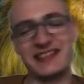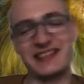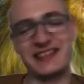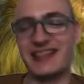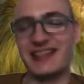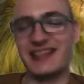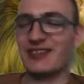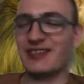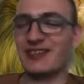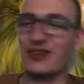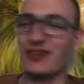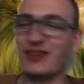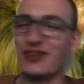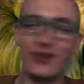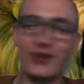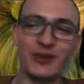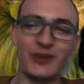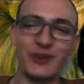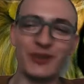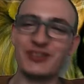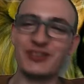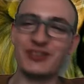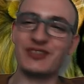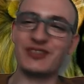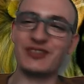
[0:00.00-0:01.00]
I said, the
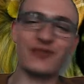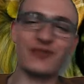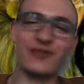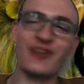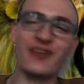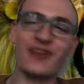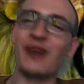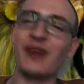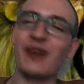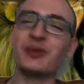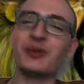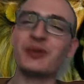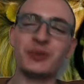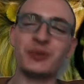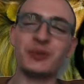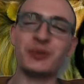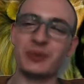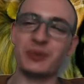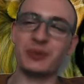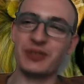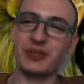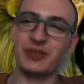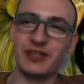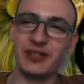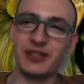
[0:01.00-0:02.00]
courses are valued
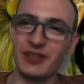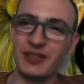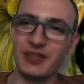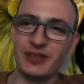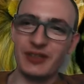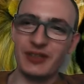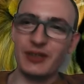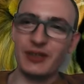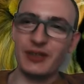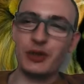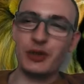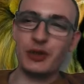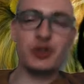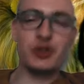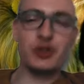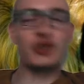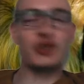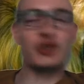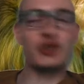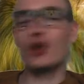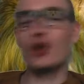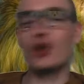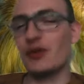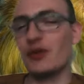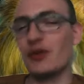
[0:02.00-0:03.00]
at
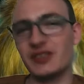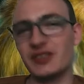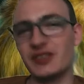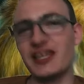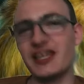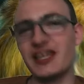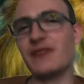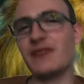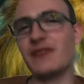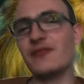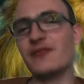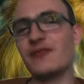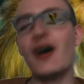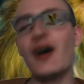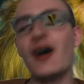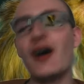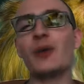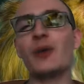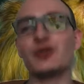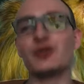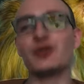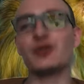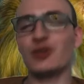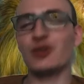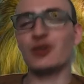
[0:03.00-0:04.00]
just over ten
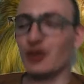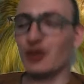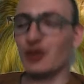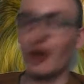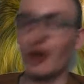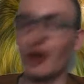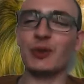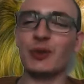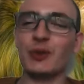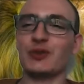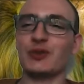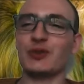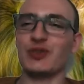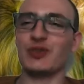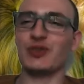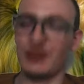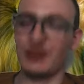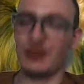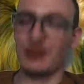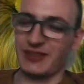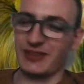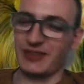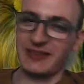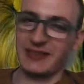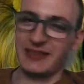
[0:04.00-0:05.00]
thousand dollars.
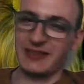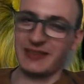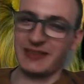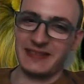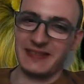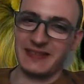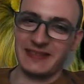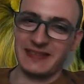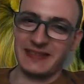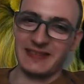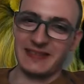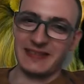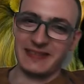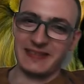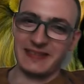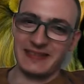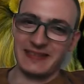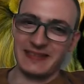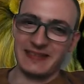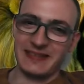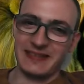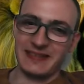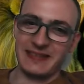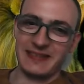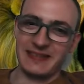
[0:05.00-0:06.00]

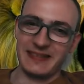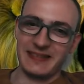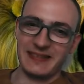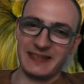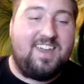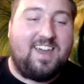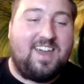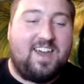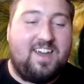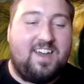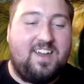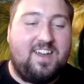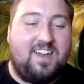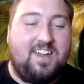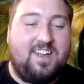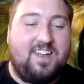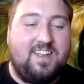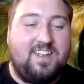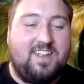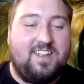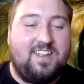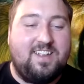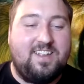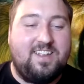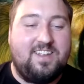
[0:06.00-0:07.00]
Yeah.
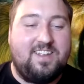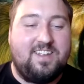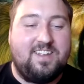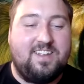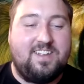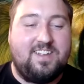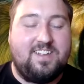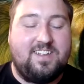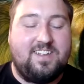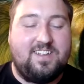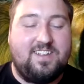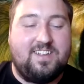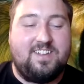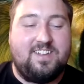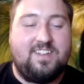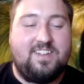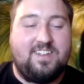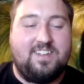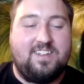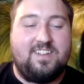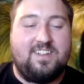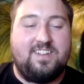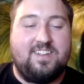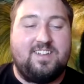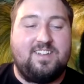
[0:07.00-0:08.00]
And then the,
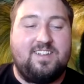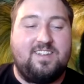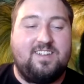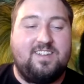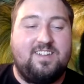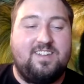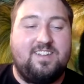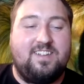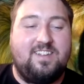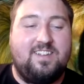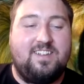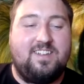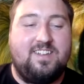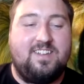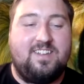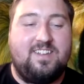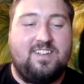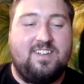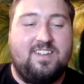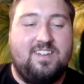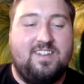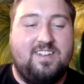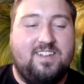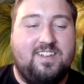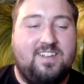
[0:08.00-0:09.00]
the, the, the
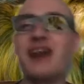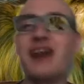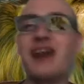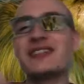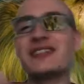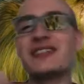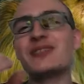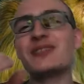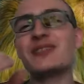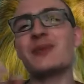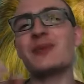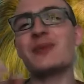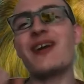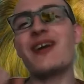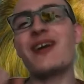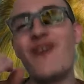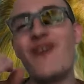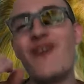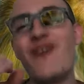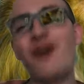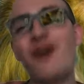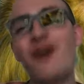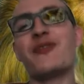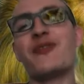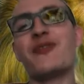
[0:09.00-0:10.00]
special prices we are
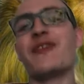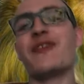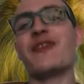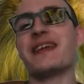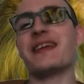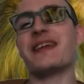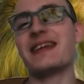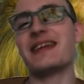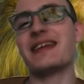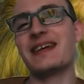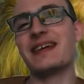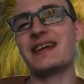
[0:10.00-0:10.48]
offering